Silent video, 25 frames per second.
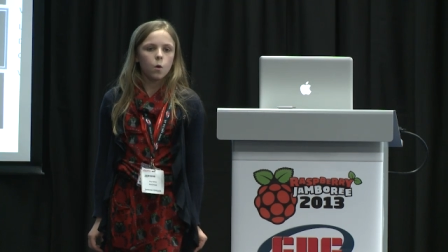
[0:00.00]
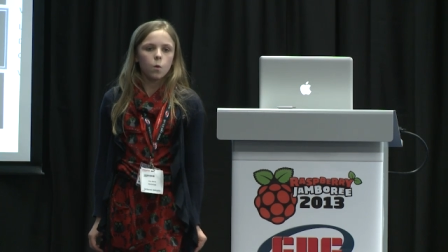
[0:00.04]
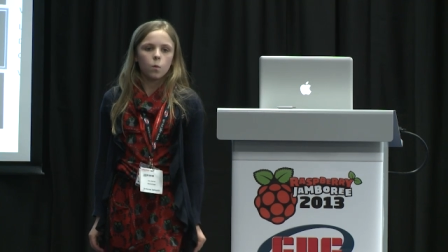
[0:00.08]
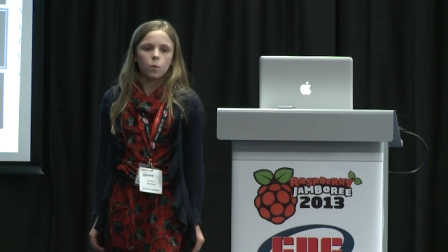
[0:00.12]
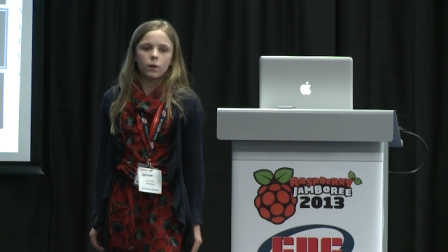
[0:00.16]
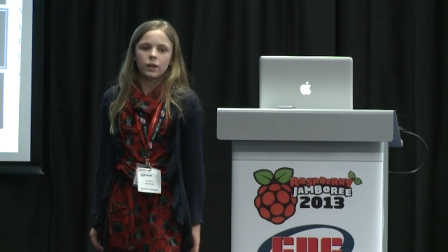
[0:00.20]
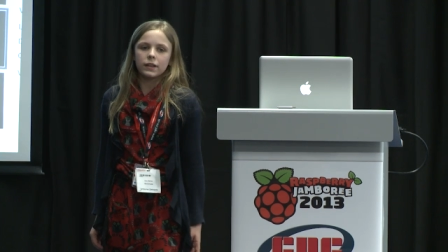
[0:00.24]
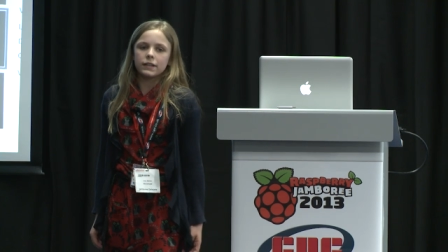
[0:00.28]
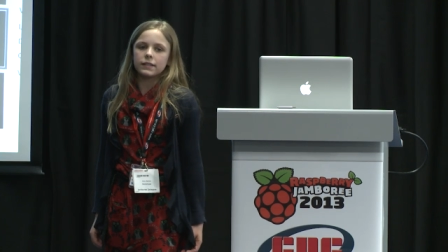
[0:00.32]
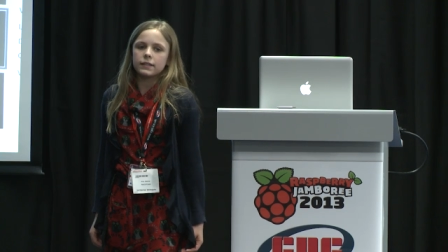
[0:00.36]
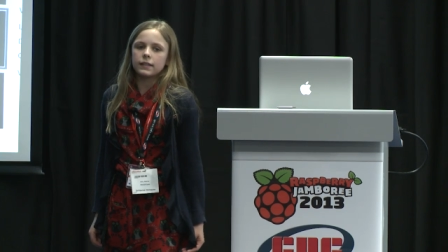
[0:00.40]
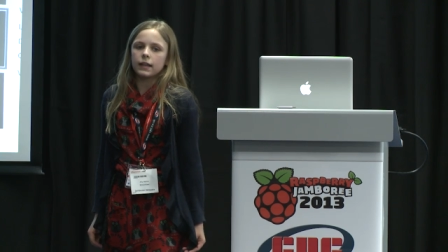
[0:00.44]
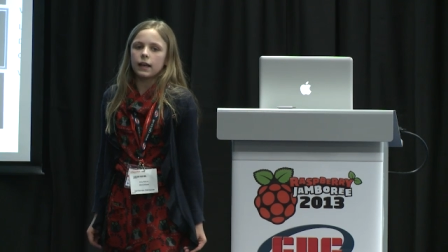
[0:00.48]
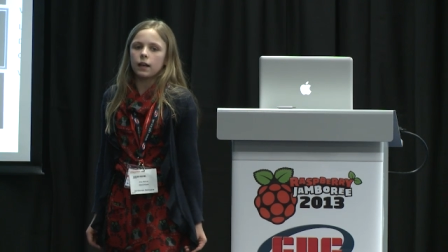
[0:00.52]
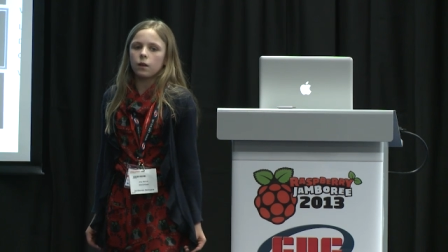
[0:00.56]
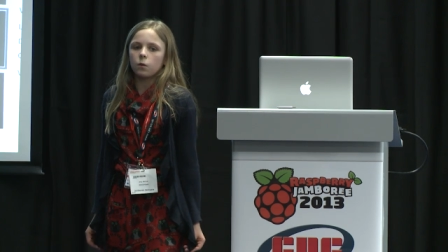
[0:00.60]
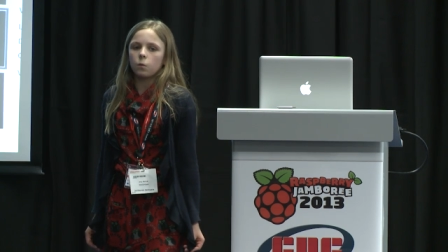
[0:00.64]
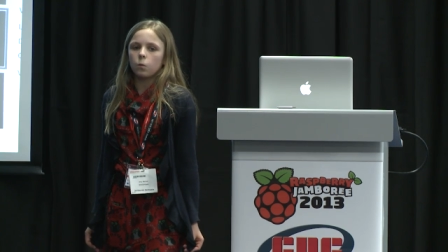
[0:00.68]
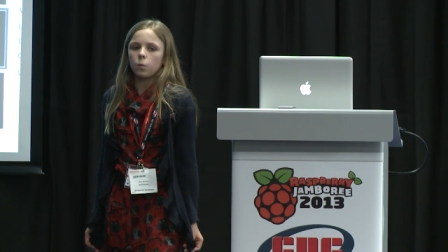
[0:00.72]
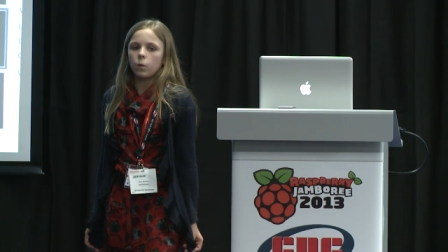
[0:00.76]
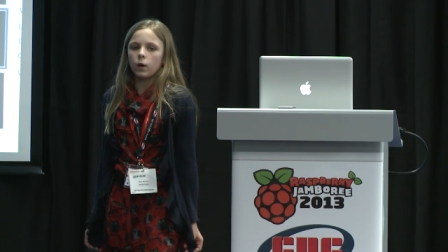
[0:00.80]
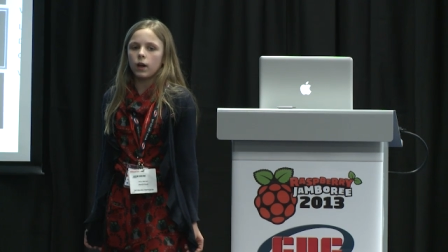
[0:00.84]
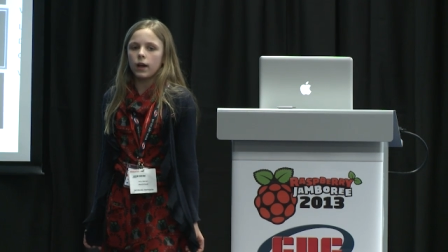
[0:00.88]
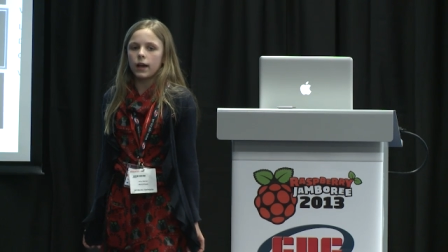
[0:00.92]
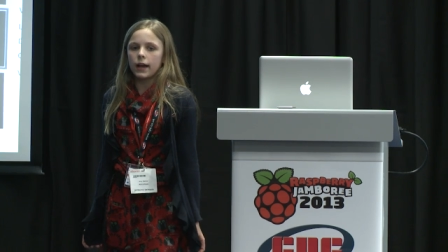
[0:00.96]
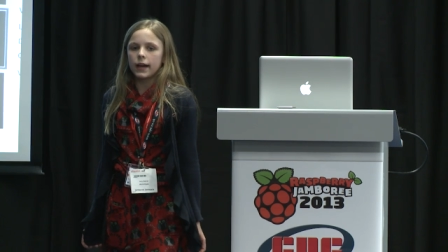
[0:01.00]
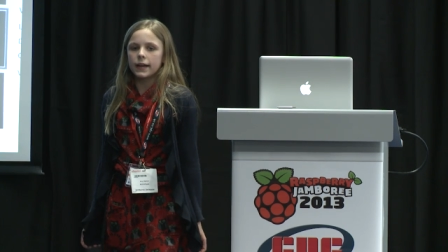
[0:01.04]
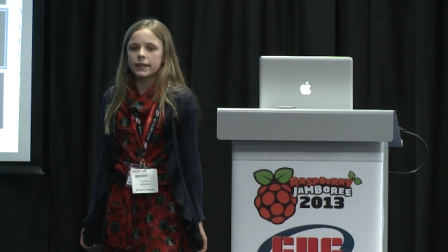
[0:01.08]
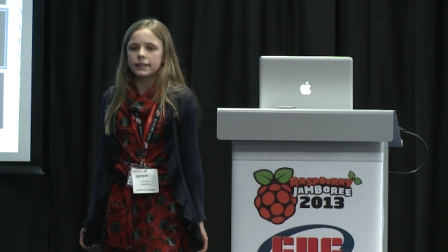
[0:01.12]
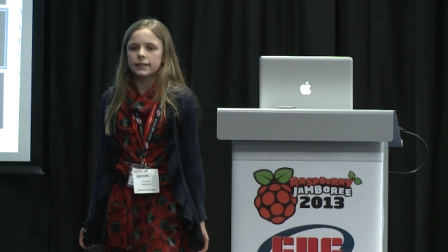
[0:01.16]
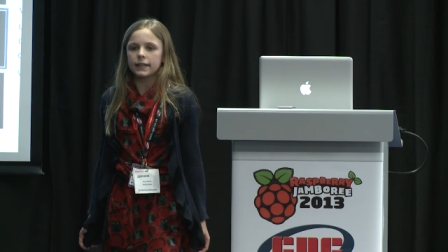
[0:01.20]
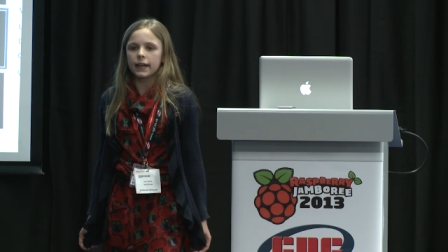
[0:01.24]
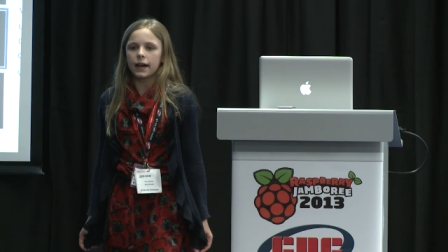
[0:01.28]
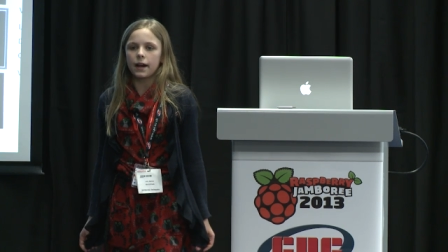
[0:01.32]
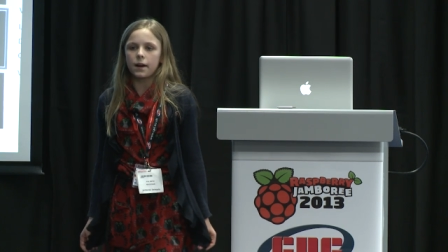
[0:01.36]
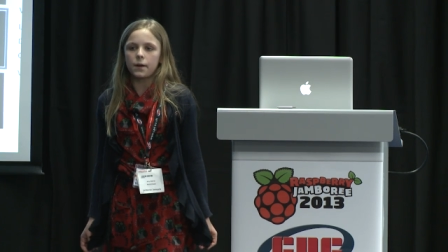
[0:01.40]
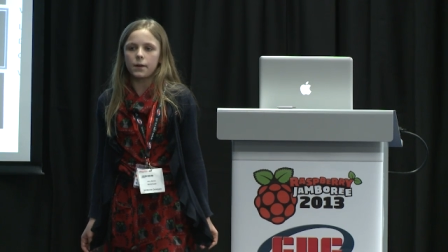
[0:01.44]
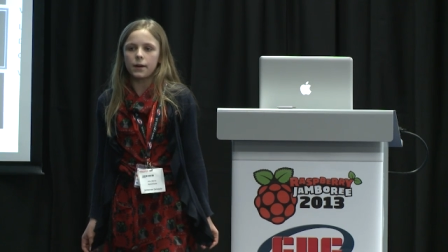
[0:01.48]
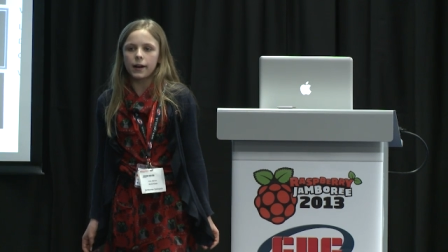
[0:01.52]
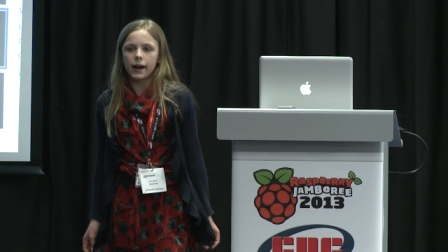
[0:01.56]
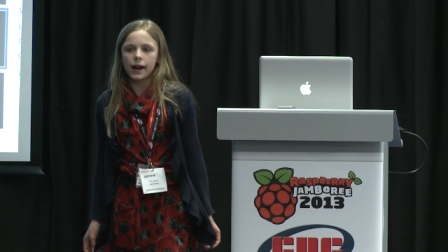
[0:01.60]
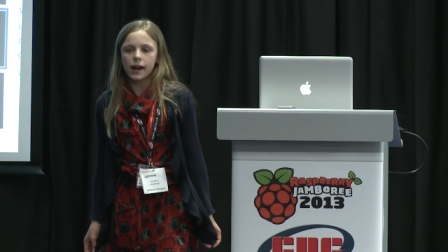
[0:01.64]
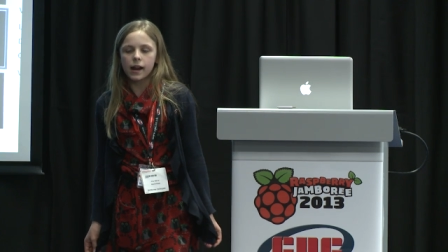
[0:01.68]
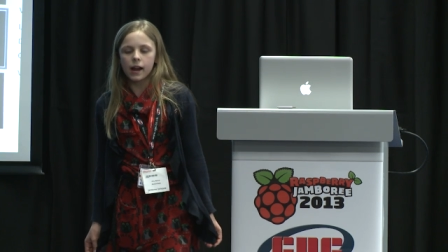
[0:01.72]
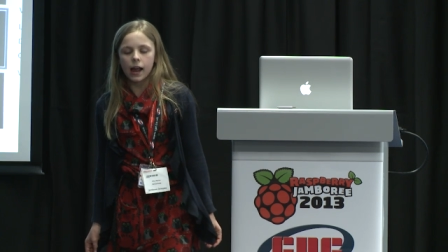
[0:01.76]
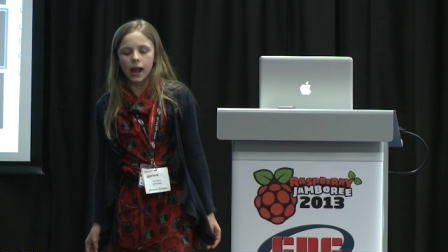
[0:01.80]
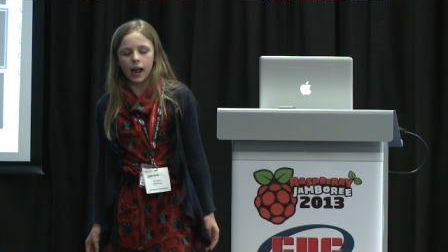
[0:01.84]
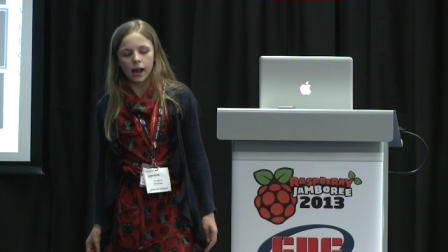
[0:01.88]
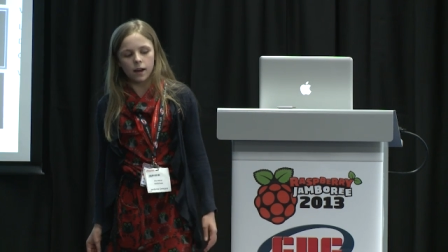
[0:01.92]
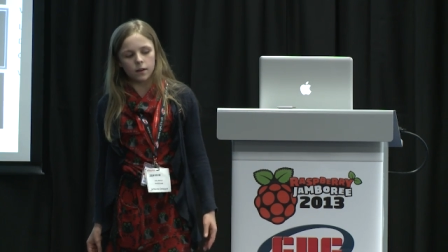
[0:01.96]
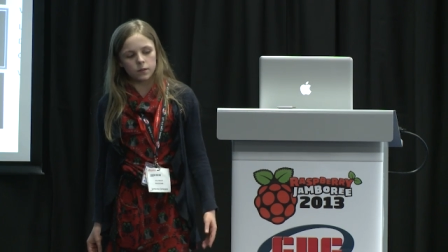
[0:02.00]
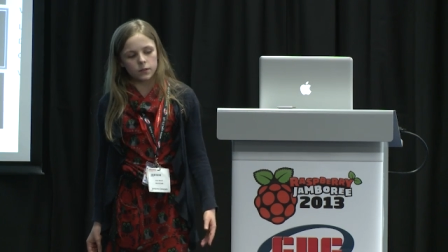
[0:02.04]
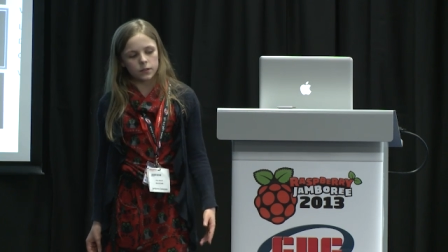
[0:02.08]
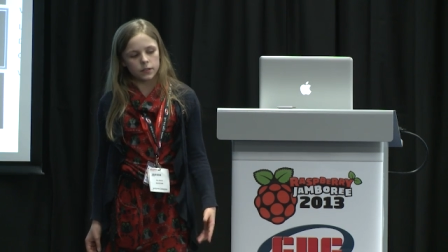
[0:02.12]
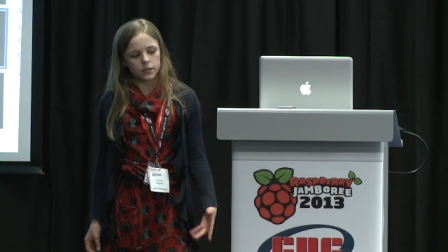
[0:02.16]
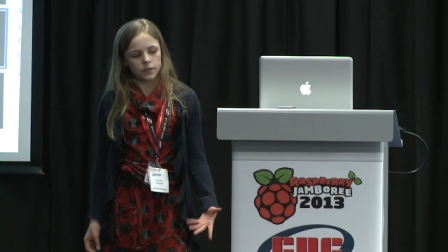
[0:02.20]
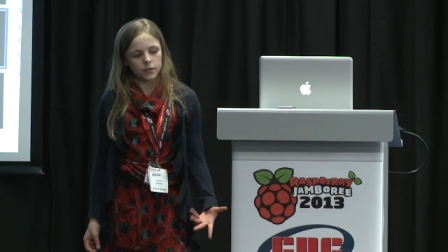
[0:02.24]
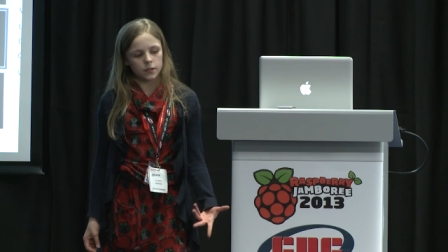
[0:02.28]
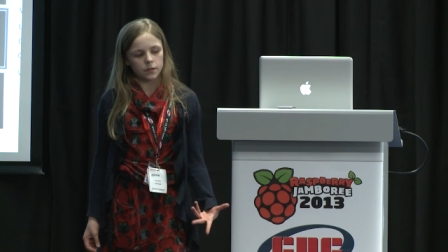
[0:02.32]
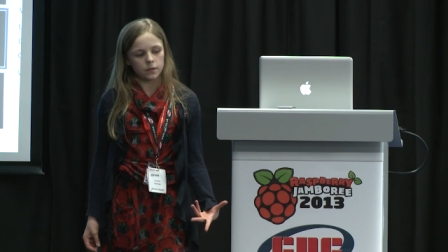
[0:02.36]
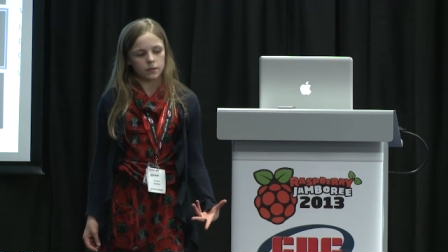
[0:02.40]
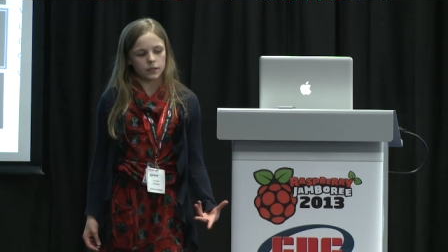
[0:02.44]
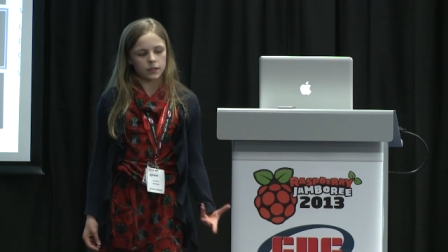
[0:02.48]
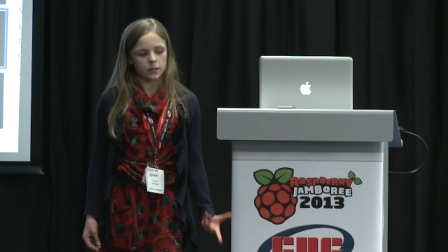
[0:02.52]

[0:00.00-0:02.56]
which then works out how to